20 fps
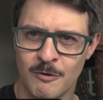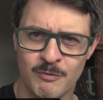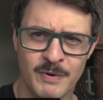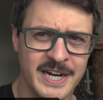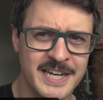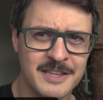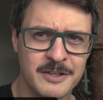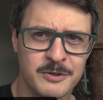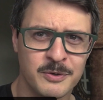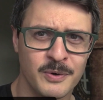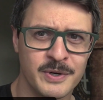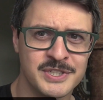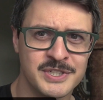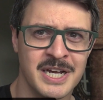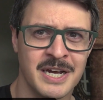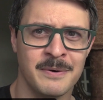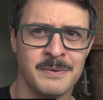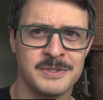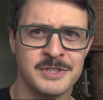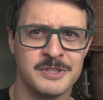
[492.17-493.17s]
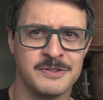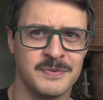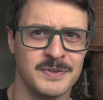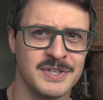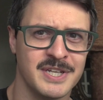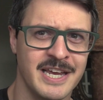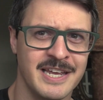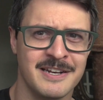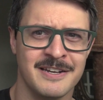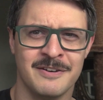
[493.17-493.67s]
regulatory challenges
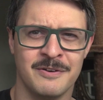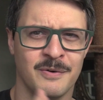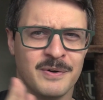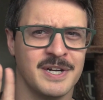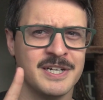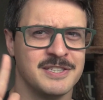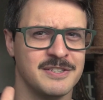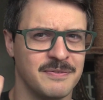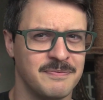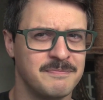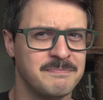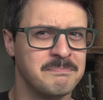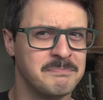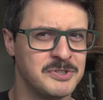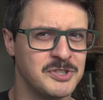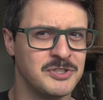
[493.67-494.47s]
for data and all kinds of